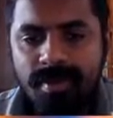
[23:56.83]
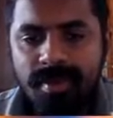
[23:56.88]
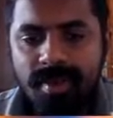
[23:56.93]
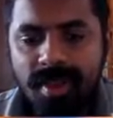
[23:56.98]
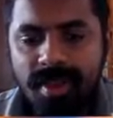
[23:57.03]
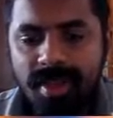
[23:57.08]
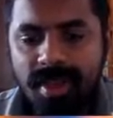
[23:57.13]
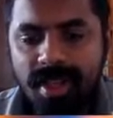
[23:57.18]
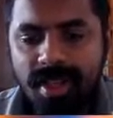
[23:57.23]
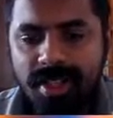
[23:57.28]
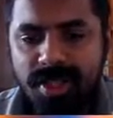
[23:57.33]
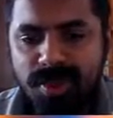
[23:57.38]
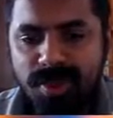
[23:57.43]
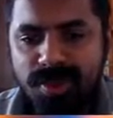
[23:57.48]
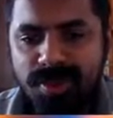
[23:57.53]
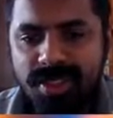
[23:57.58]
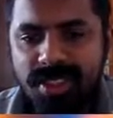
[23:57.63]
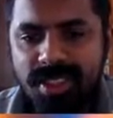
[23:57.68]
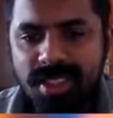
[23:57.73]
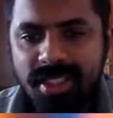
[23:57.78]
Yeah, I
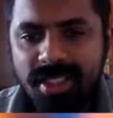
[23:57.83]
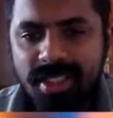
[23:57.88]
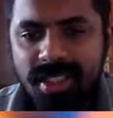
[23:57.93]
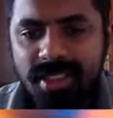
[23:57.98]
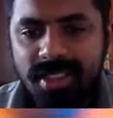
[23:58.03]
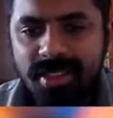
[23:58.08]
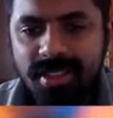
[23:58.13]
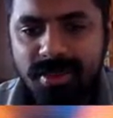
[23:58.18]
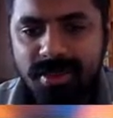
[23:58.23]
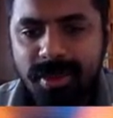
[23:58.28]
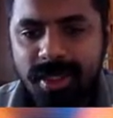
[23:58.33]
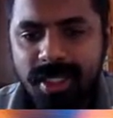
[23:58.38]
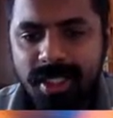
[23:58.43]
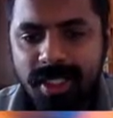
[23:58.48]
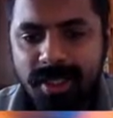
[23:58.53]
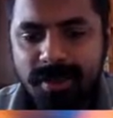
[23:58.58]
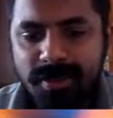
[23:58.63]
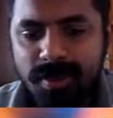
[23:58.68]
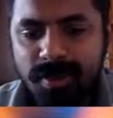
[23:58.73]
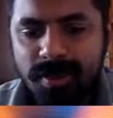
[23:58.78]
don't see any other
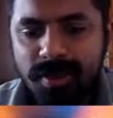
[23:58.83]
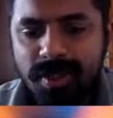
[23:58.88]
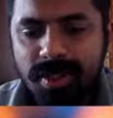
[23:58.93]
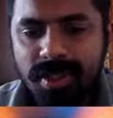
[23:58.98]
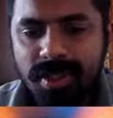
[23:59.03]
better move.